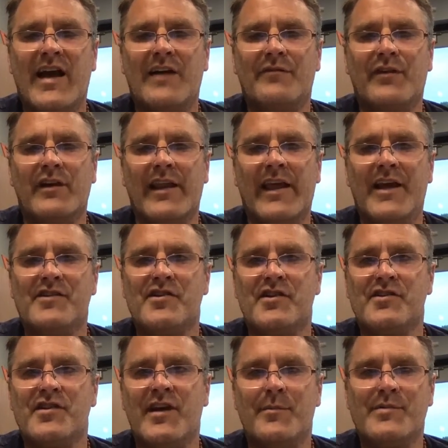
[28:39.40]

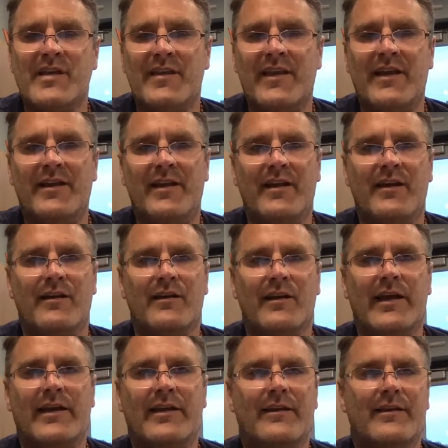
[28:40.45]
relationships, and then you know,
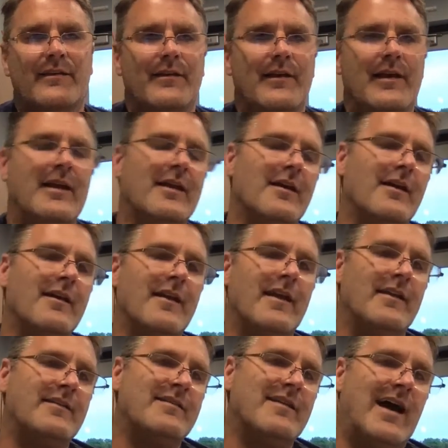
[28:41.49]
like you know,
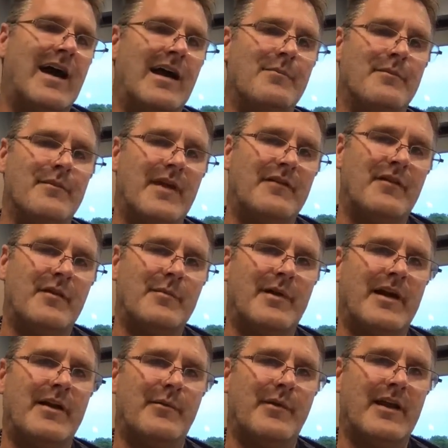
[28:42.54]
in time,
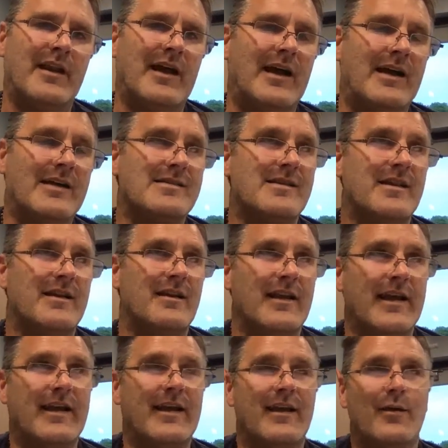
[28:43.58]
everybody realizes, you know,
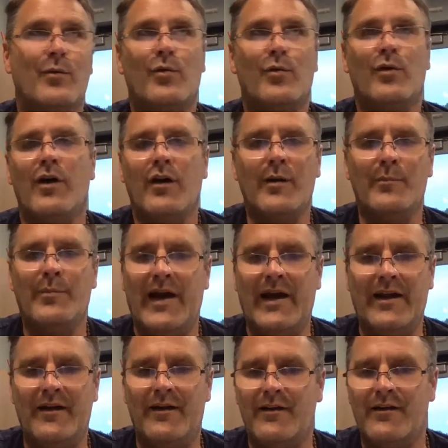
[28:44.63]
like we're all
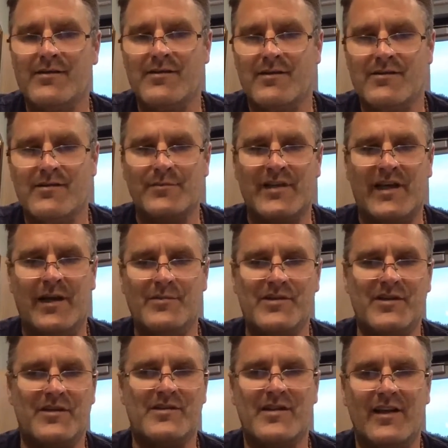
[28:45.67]
competitors, and sometimes
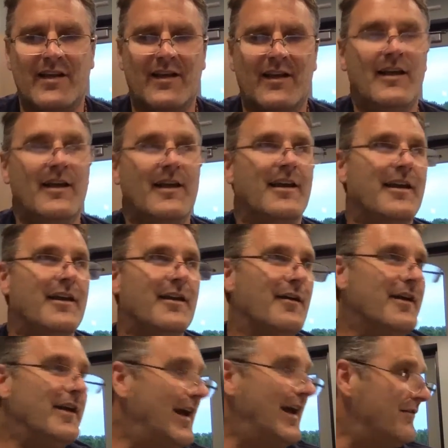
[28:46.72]
there's you know
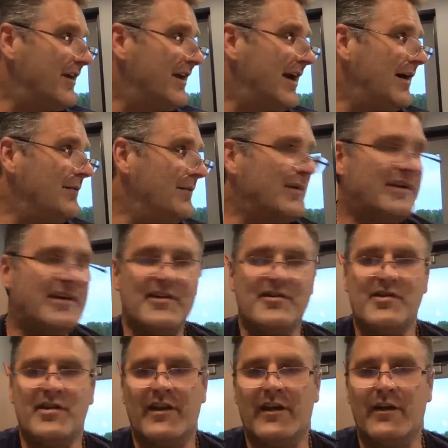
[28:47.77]
you have the
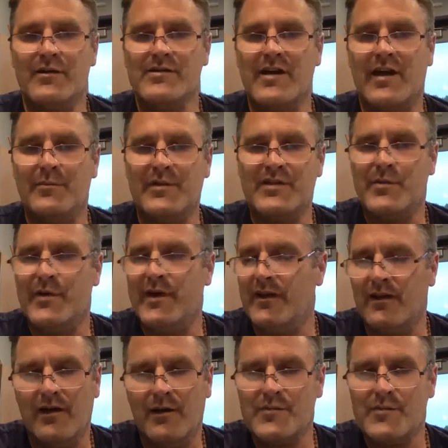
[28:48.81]
competition that goes on between
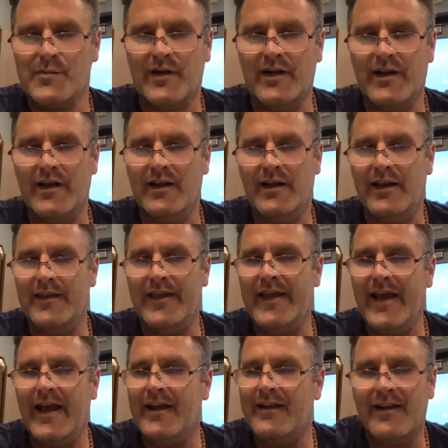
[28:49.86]
clubs but in, in the
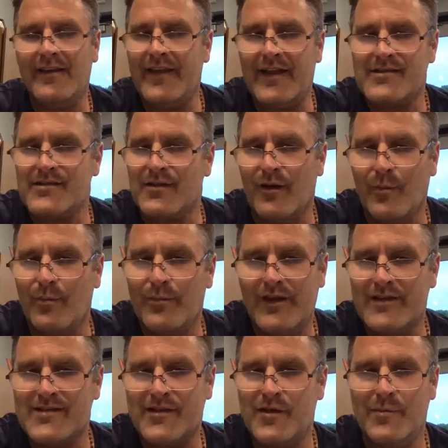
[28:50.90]
end and that's all
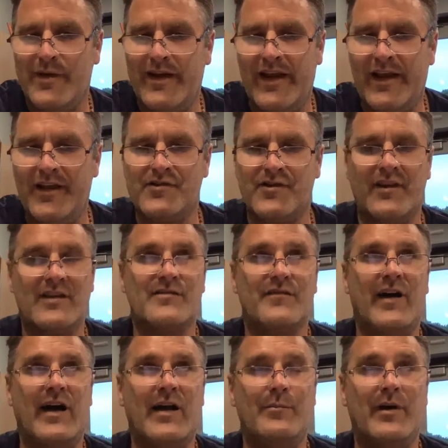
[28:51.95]
that's human nature that's
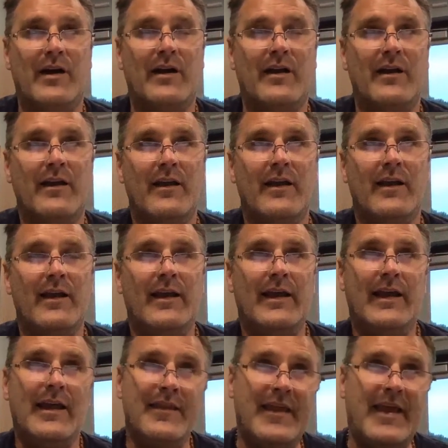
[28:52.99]
fine but
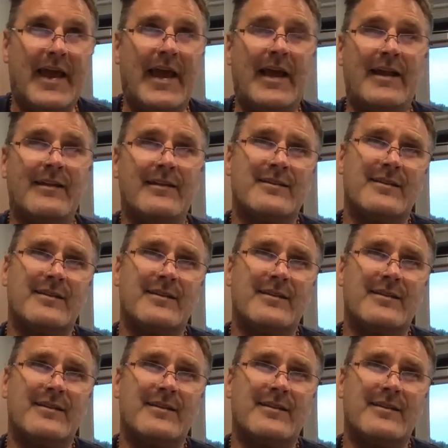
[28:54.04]
in the end